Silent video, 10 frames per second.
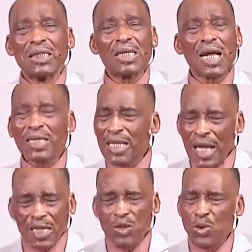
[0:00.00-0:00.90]
And I
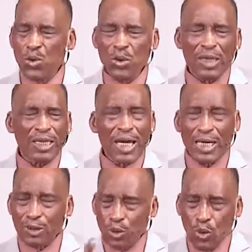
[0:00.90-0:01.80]
thank you and
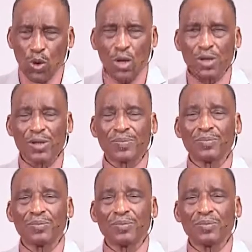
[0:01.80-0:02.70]
acknowledge
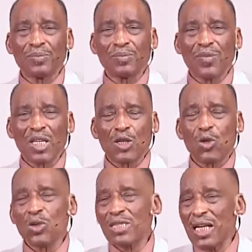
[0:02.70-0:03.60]

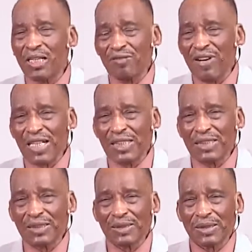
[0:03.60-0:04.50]
your
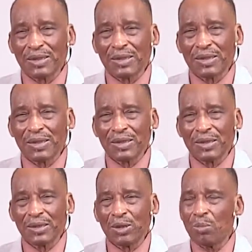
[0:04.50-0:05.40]
sacrifice,
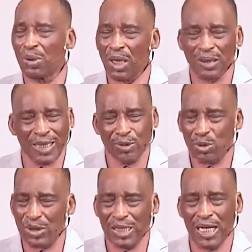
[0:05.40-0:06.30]
the blood that
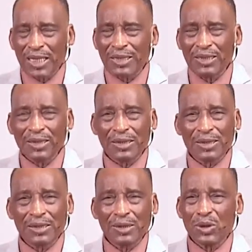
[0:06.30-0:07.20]
you shed,
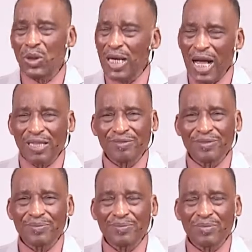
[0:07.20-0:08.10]
your
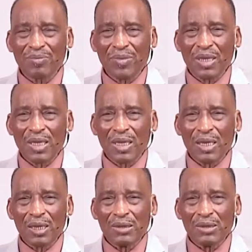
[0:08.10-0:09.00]
life.
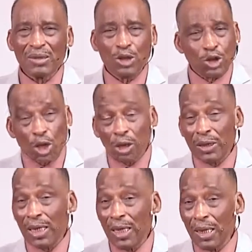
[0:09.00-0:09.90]
The
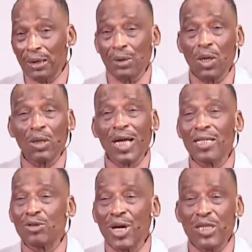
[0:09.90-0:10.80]
third day, God
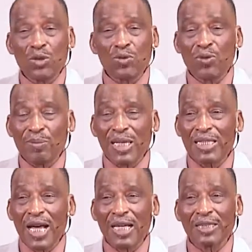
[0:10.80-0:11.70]
has raised you from the
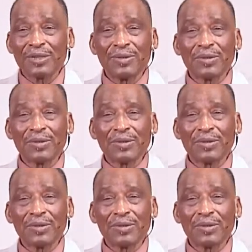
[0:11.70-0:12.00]
dead.